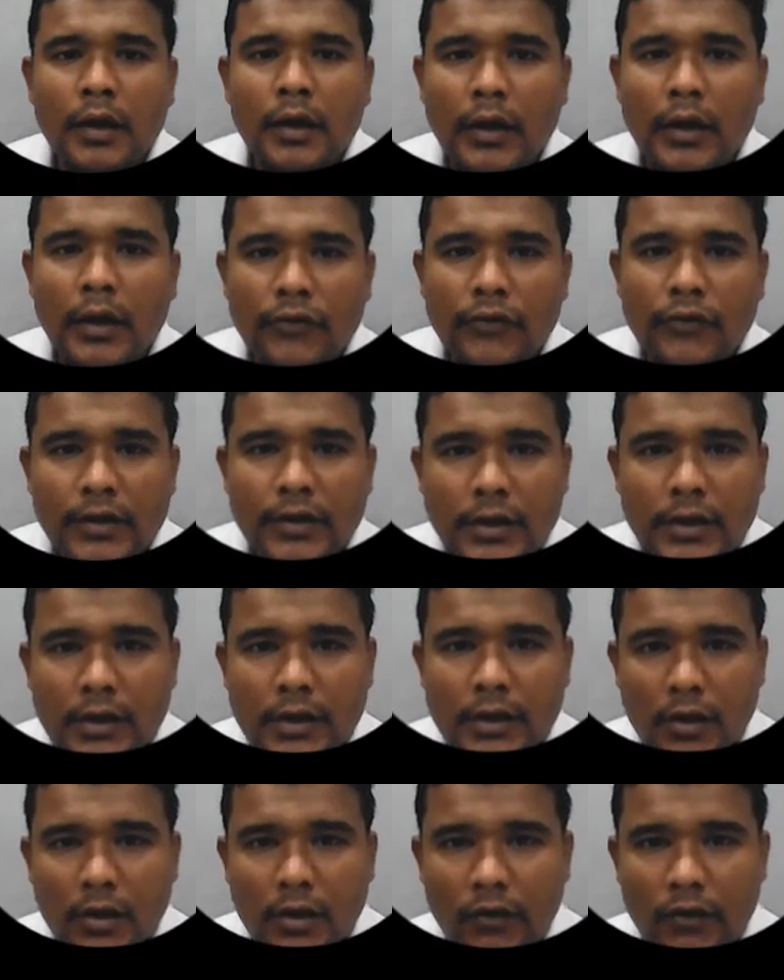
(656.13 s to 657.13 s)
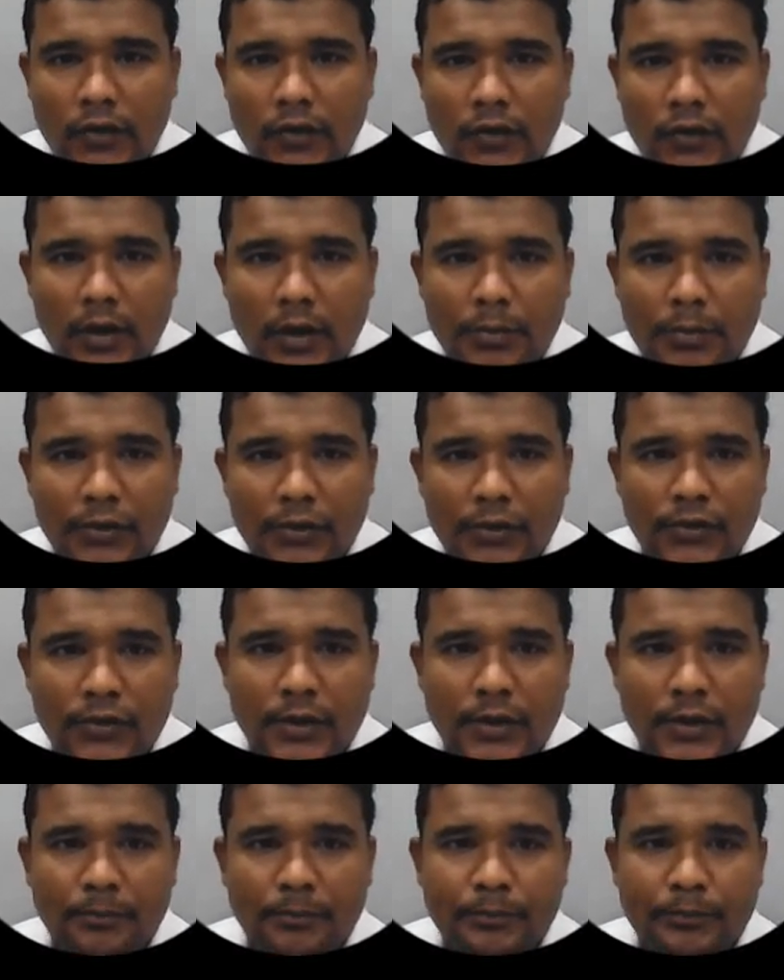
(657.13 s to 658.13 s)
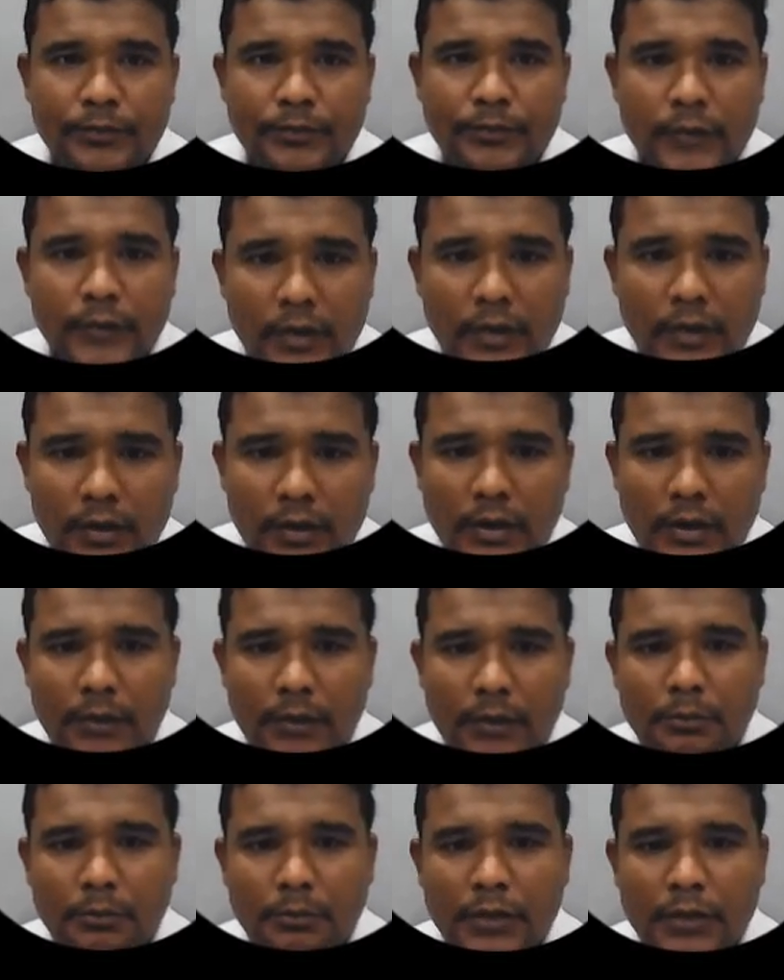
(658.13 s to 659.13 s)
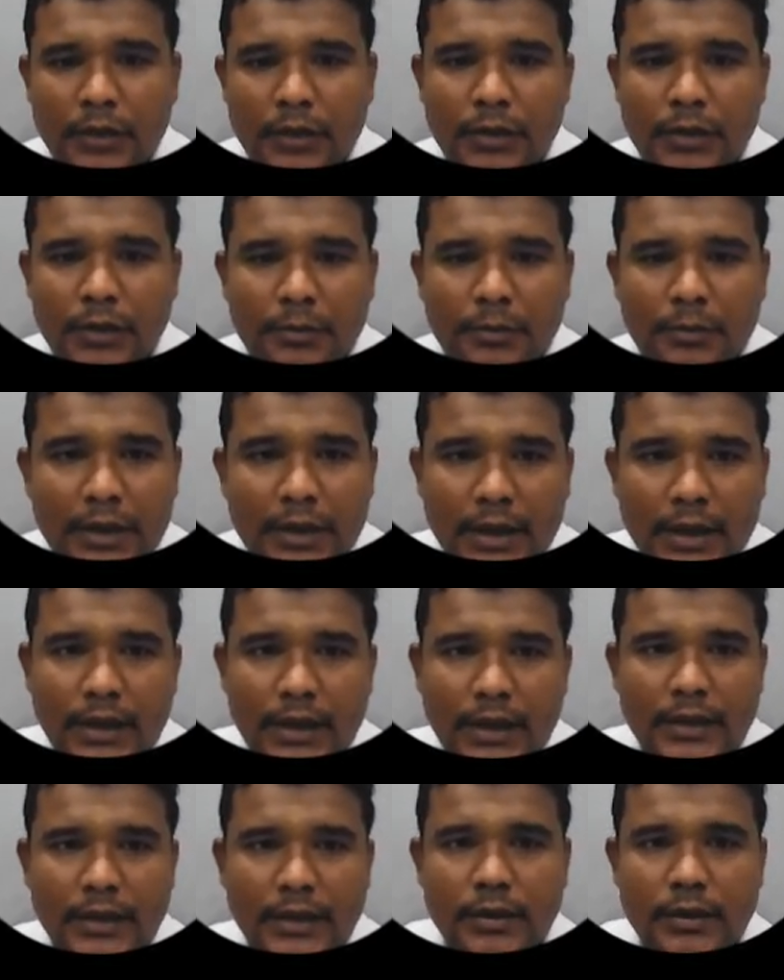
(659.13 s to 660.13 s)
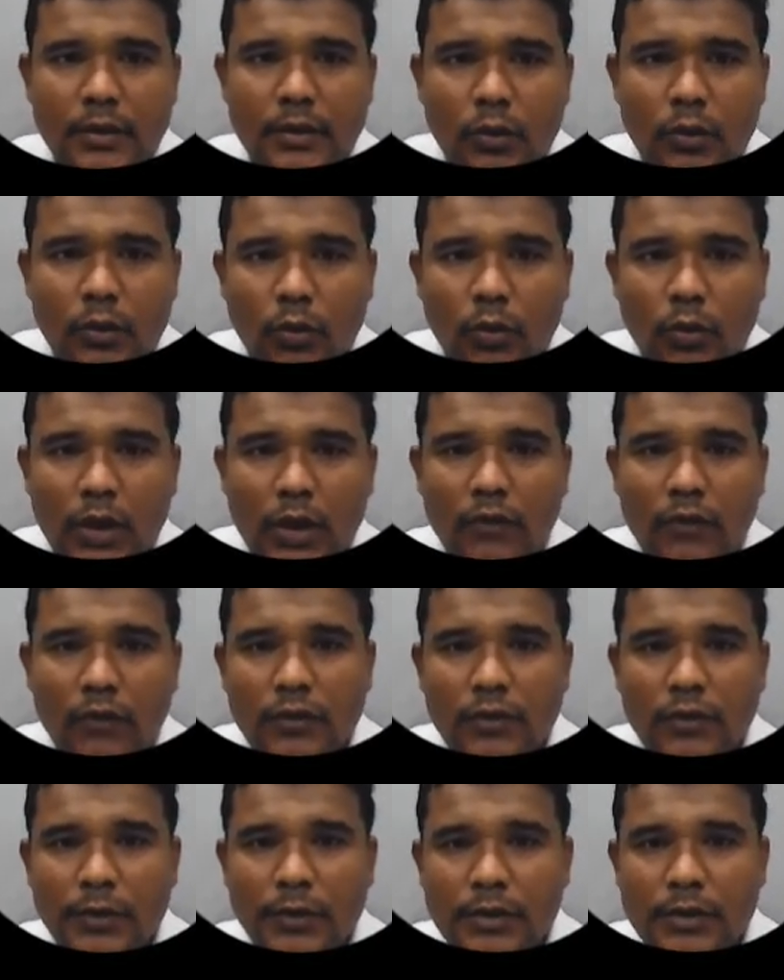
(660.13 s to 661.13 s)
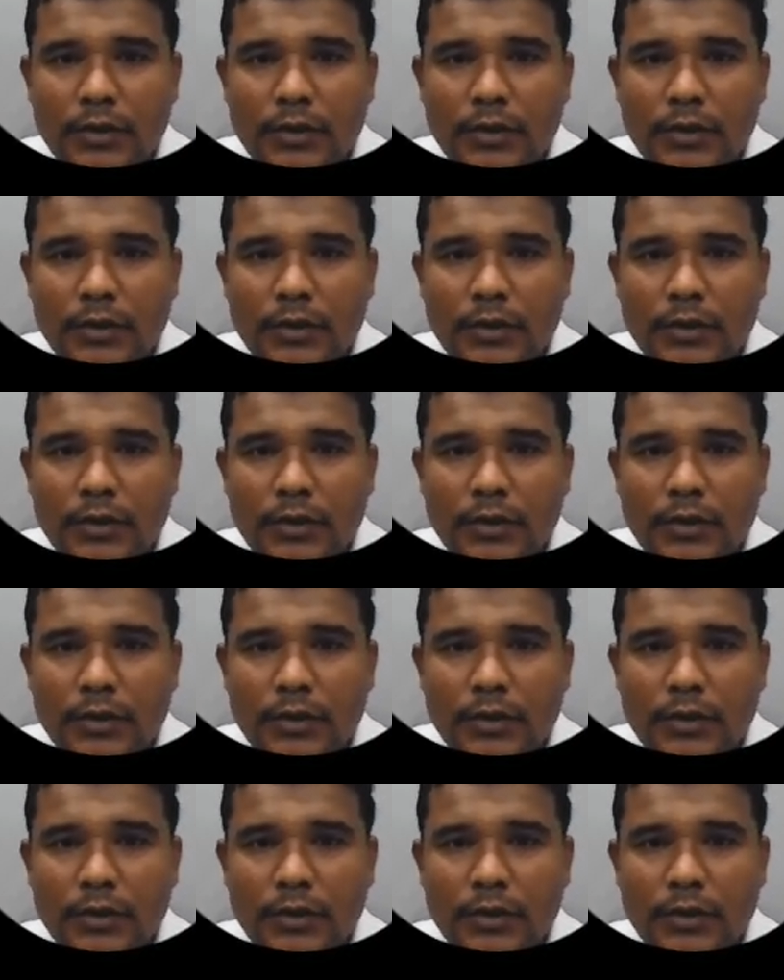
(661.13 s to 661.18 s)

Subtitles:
Advantages of solar PV. Minimum maintenance. One of the major